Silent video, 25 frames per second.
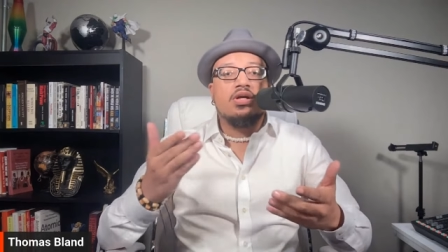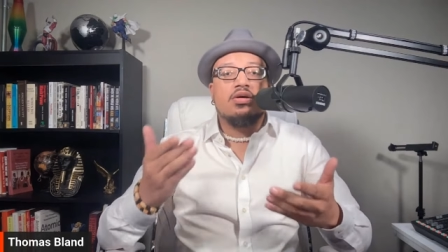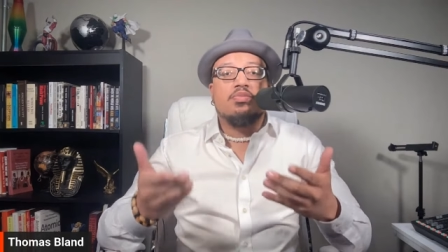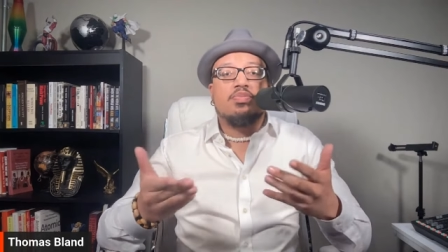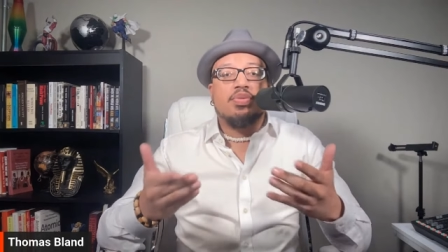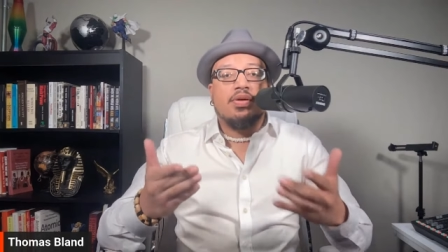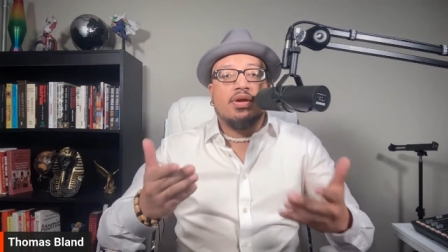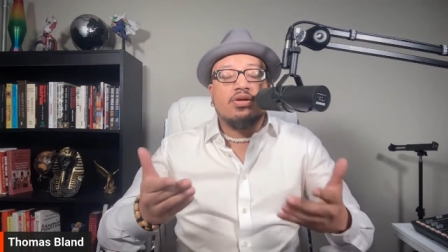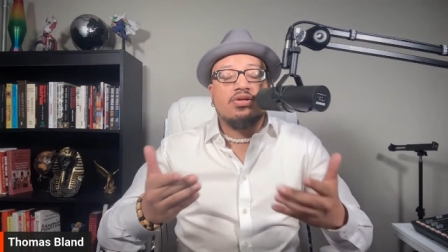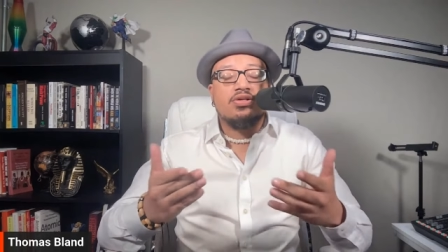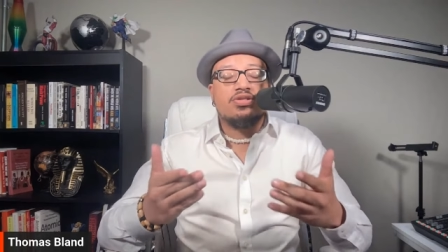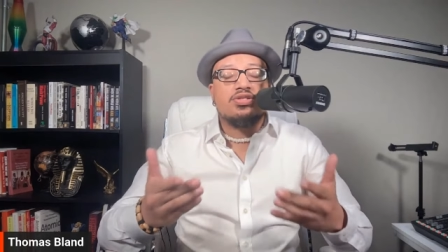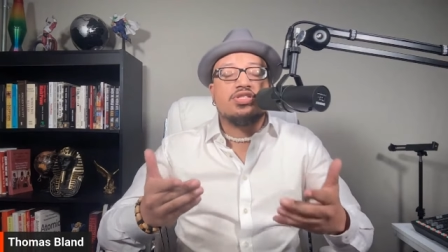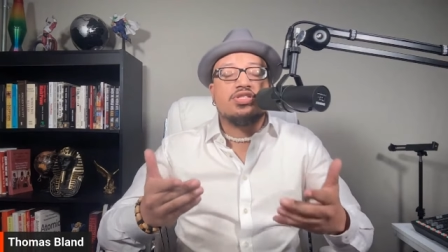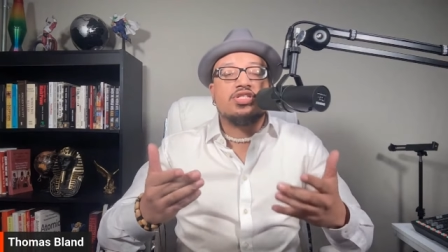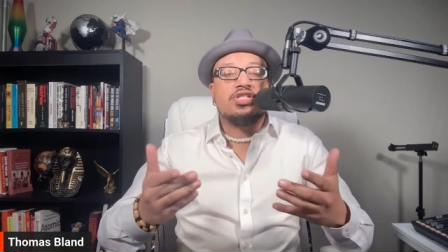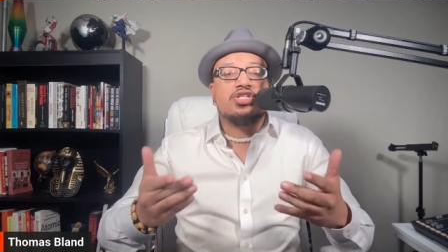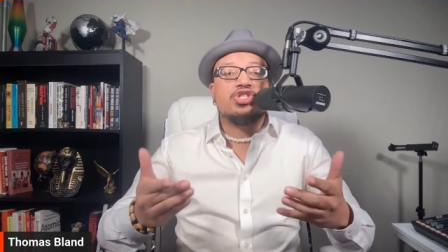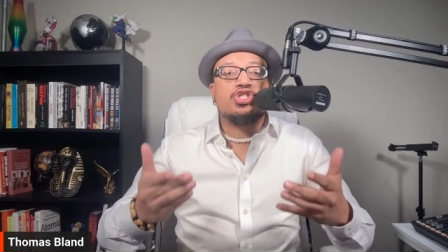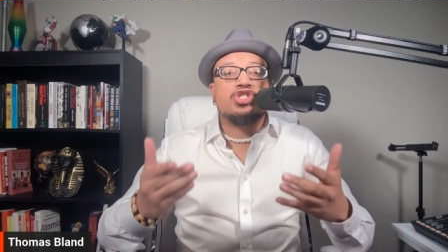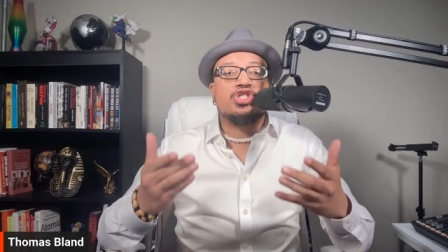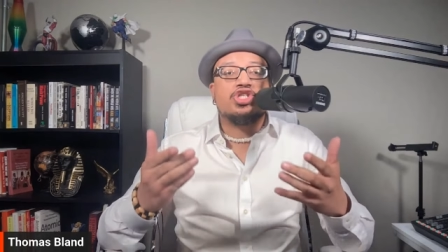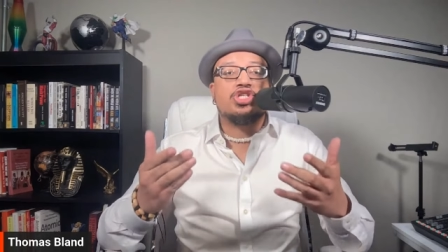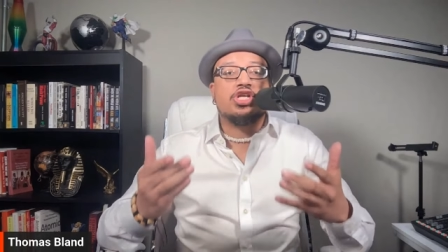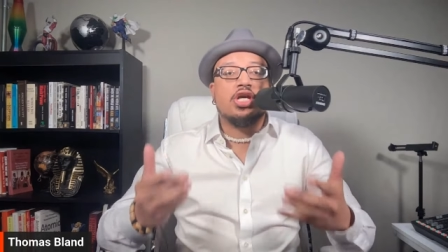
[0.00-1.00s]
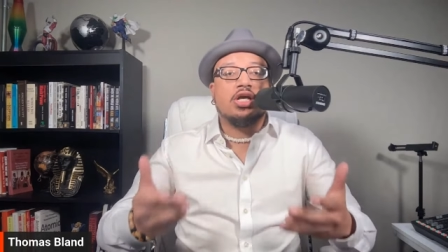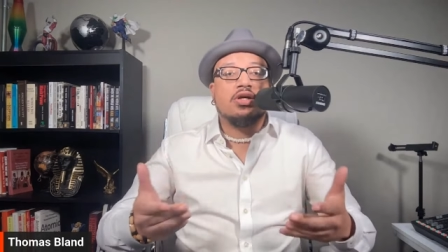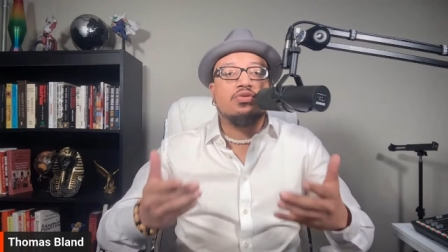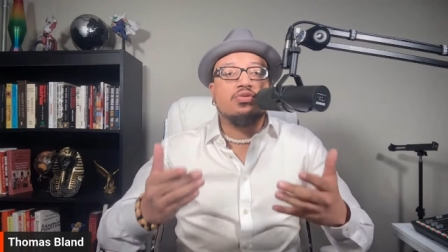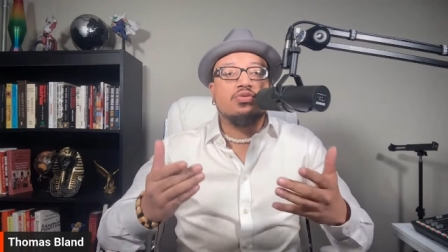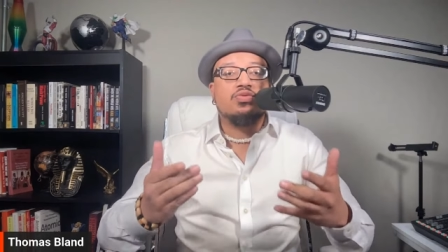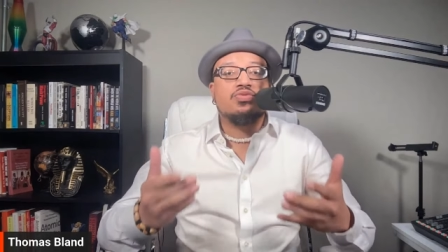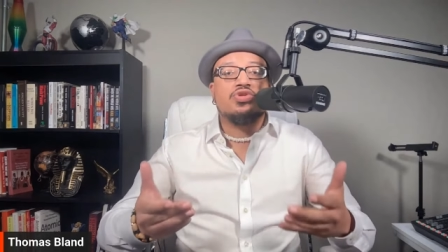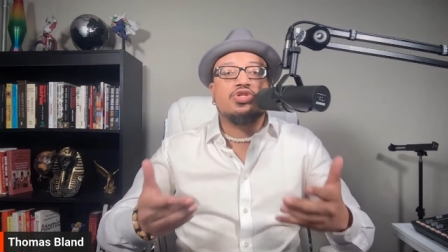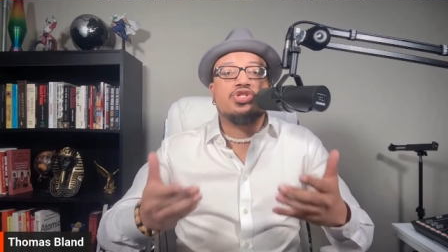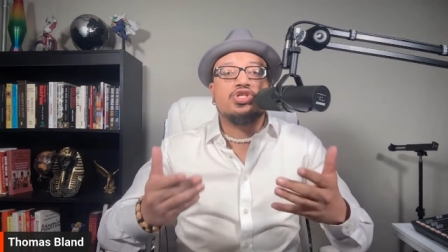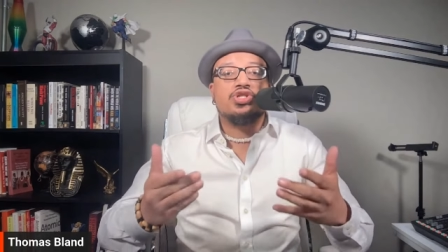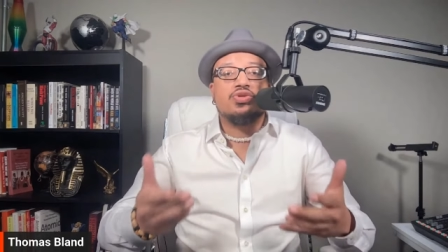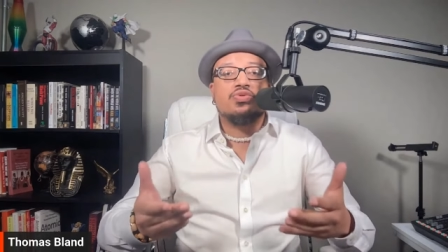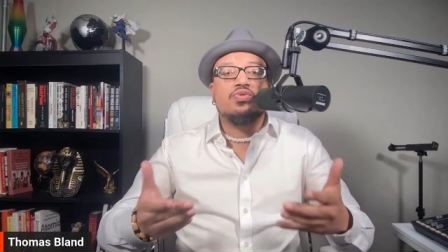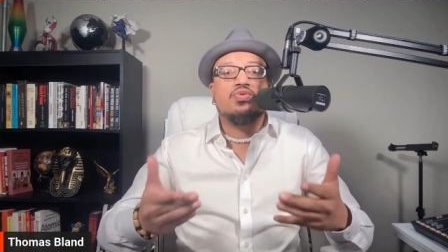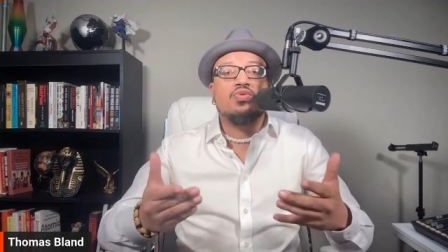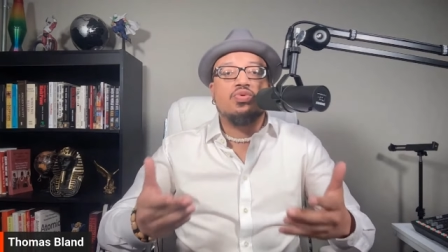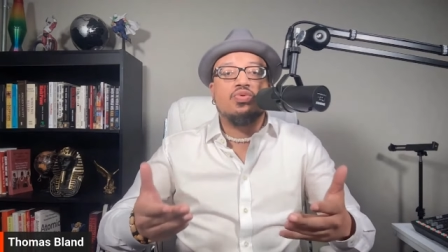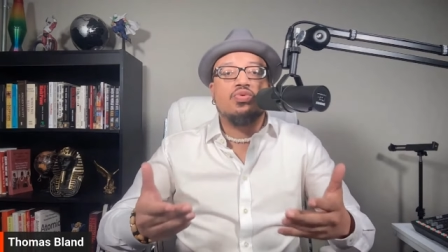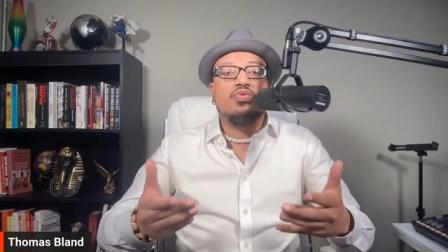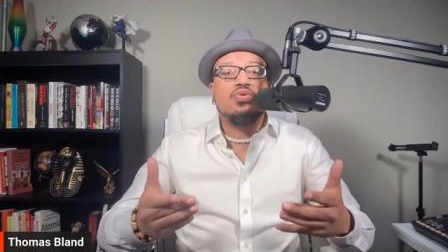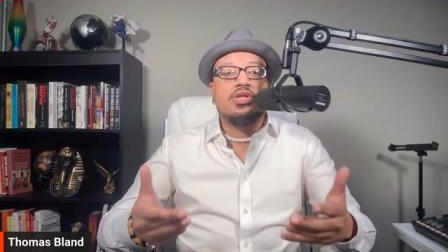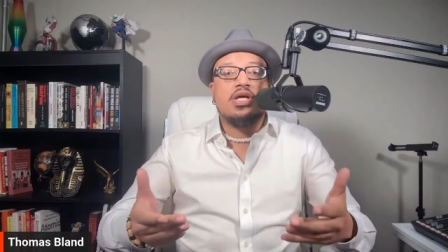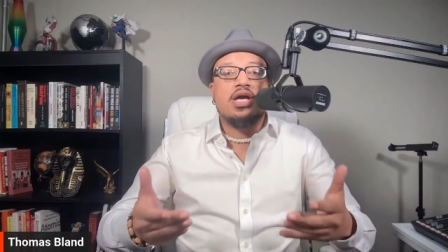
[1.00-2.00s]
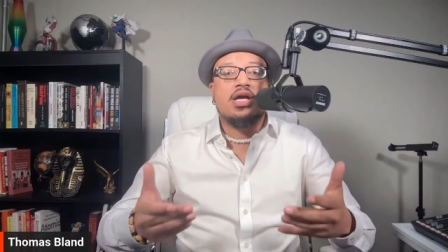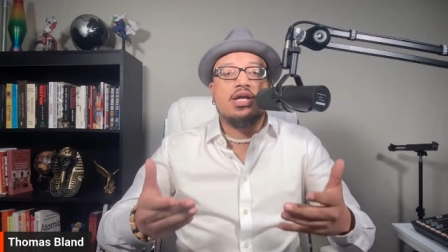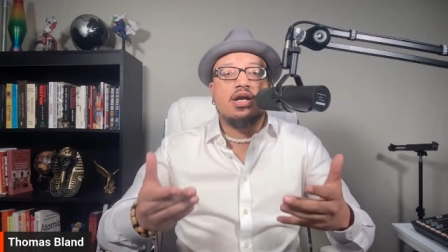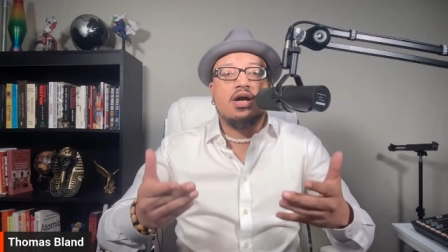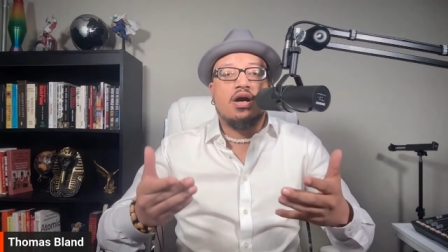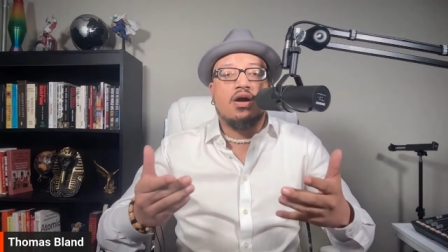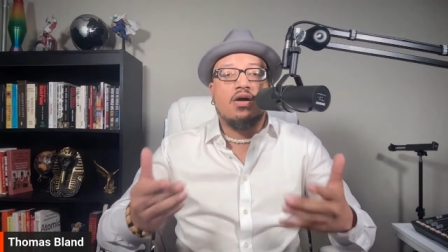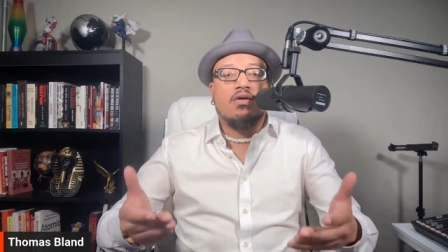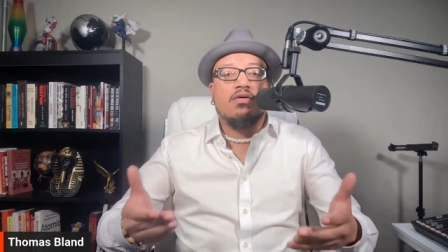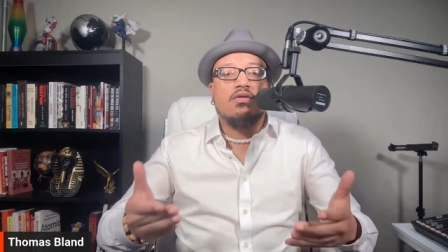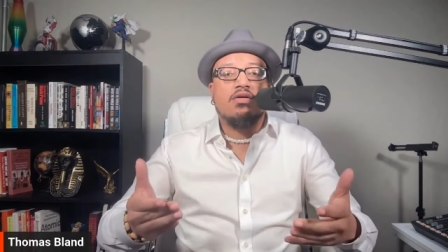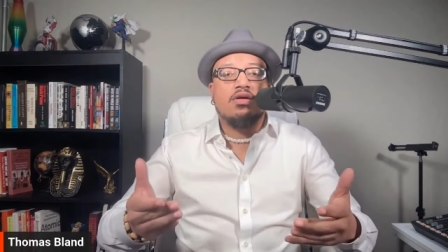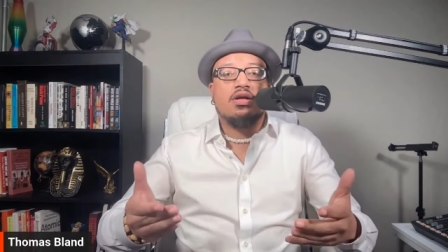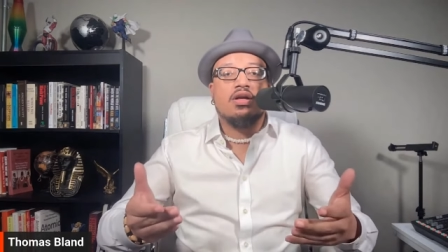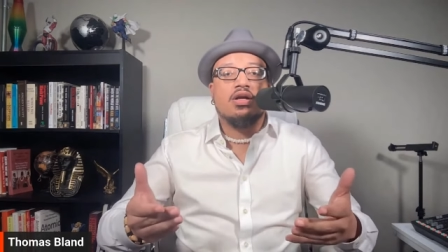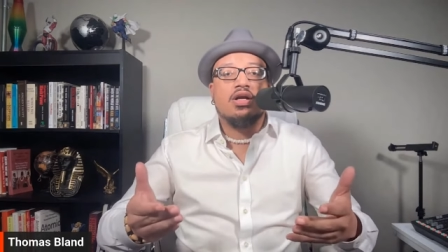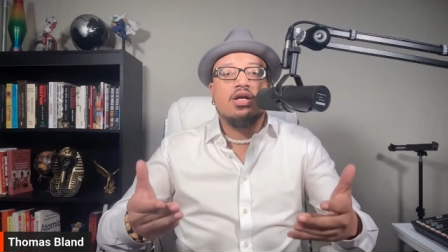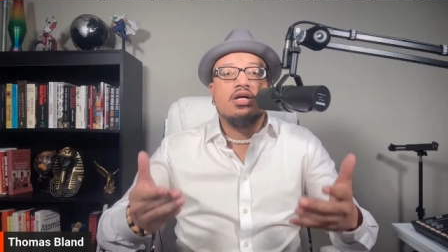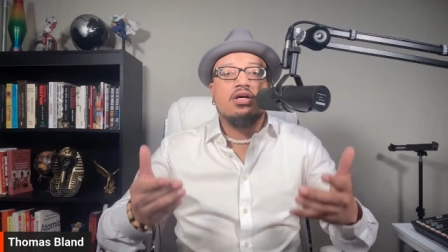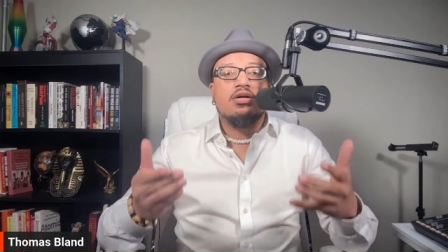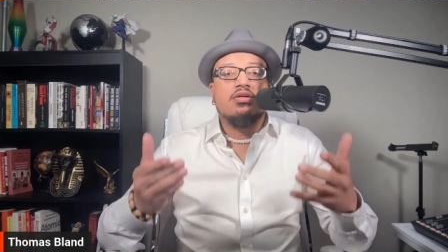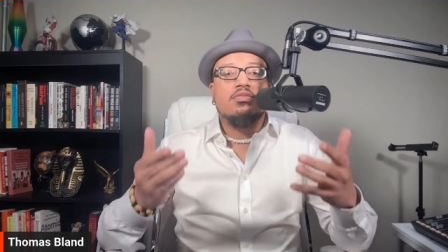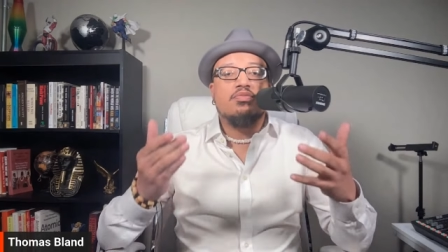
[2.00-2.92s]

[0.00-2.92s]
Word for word: a person shows you who they are,